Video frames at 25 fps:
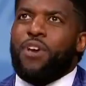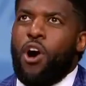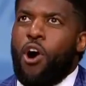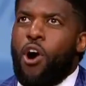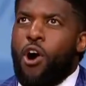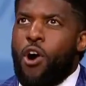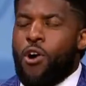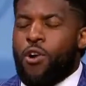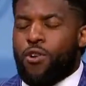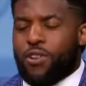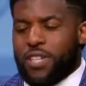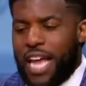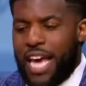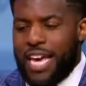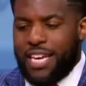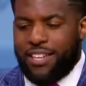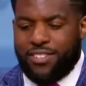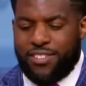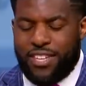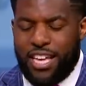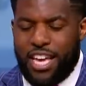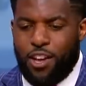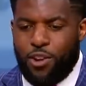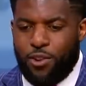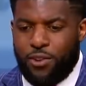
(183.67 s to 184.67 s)
y'all, like
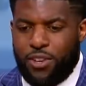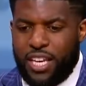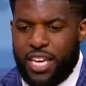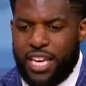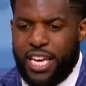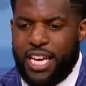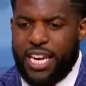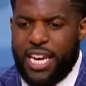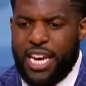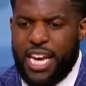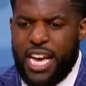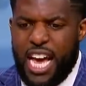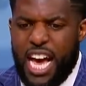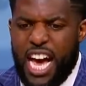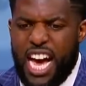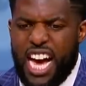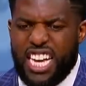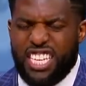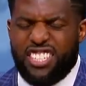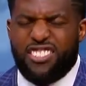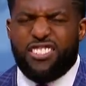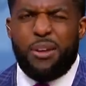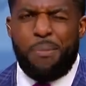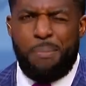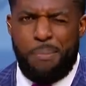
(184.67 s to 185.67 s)
Sale did,
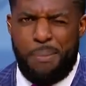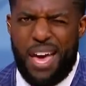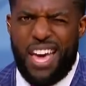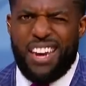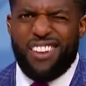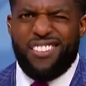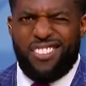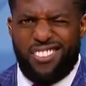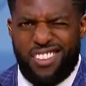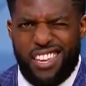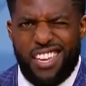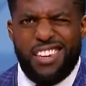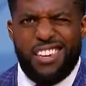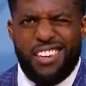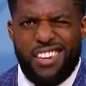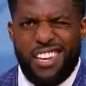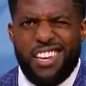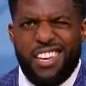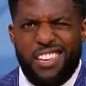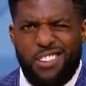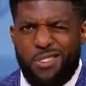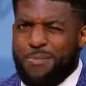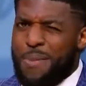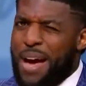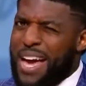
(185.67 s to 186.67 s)
uh, some medicine.
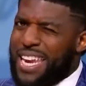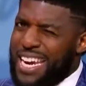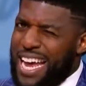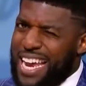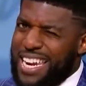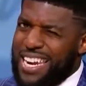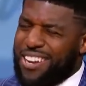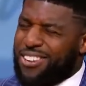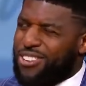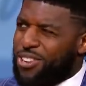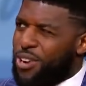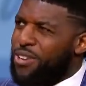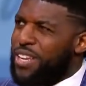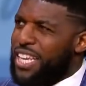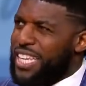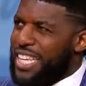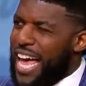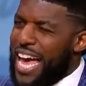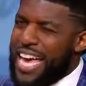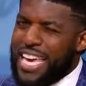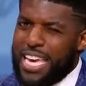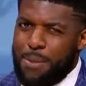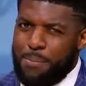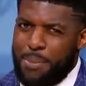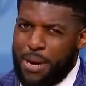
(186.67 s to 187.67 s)
You might not necessarily
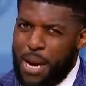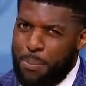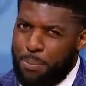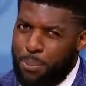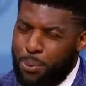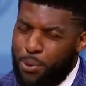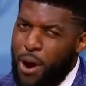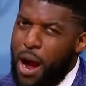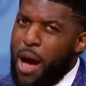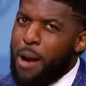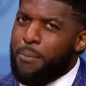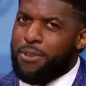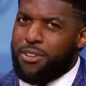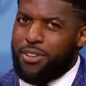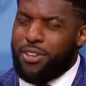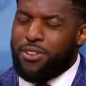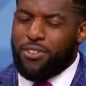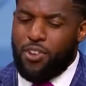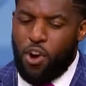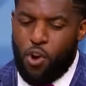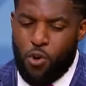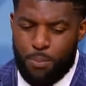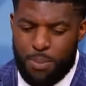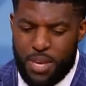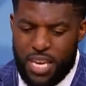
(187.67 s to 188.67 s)
like mm. it, but mm. I promise
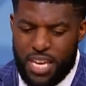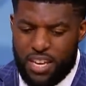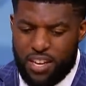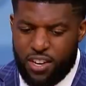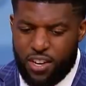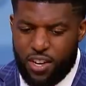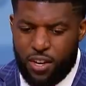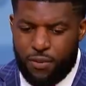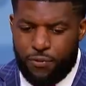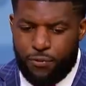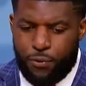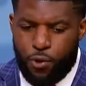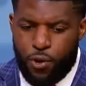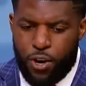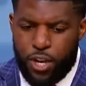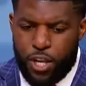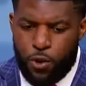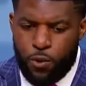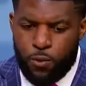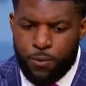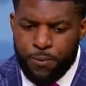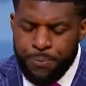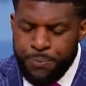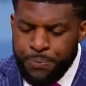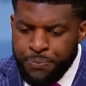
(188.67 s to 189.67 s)
it's going to be good for
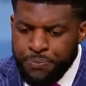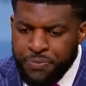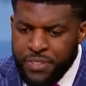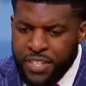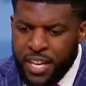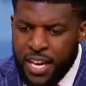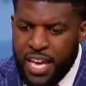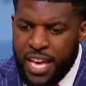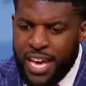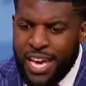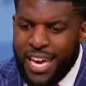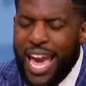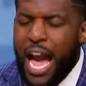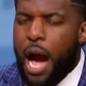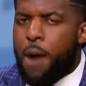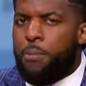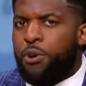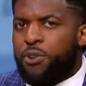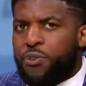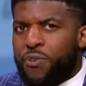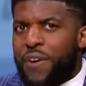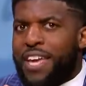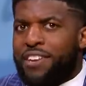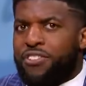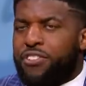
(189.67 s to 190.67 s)
you. Mm.
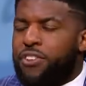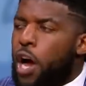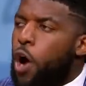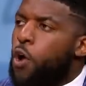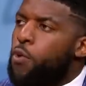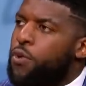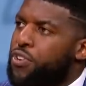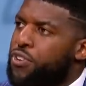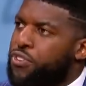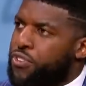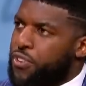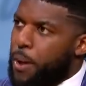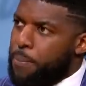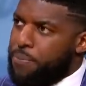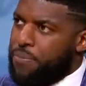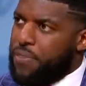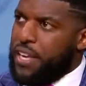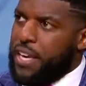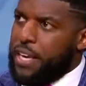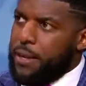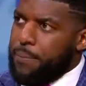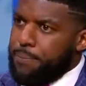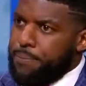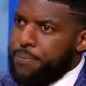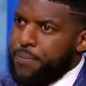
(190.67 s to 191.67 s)
Cowboys fans noticed
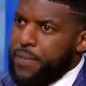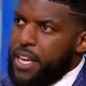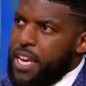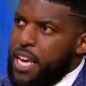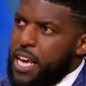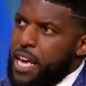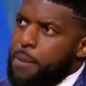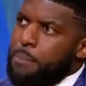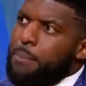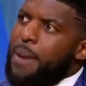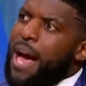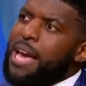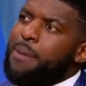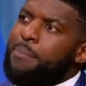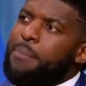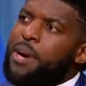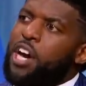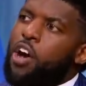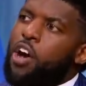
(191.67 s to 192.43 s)
something. Mike